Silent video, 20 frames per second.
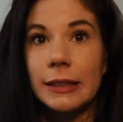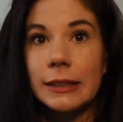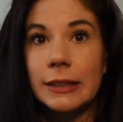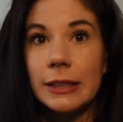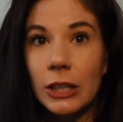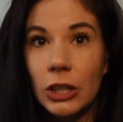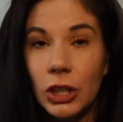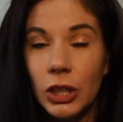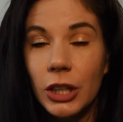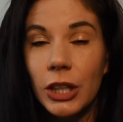
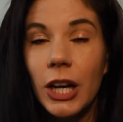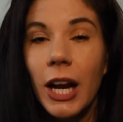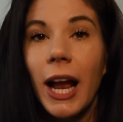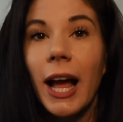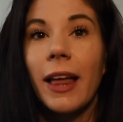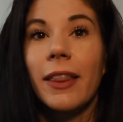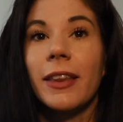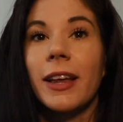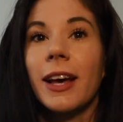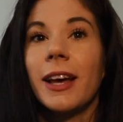dinner,
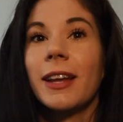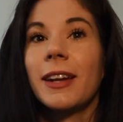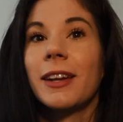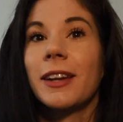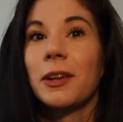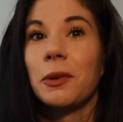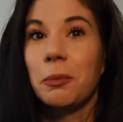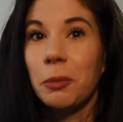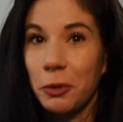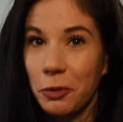and then
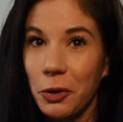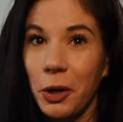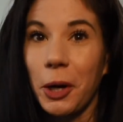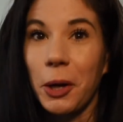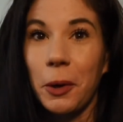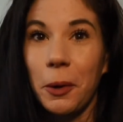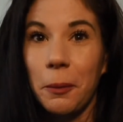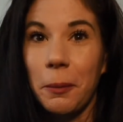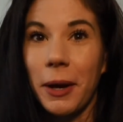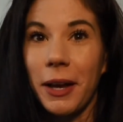before I
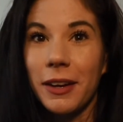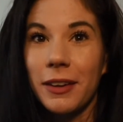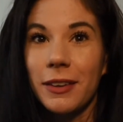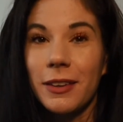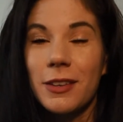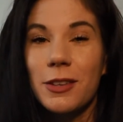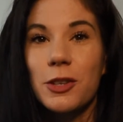go to bed.